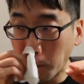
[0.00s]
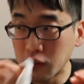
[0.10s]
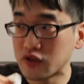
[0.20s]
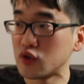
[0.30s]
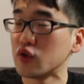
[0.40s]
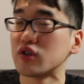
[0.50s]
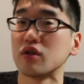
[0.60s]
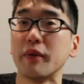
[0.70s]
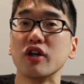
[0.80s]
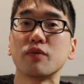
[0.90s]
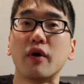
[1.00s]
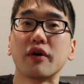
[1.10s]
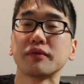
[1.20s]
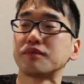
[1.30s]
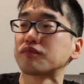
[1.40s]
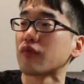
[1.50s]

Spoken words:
Just use it as a benchmark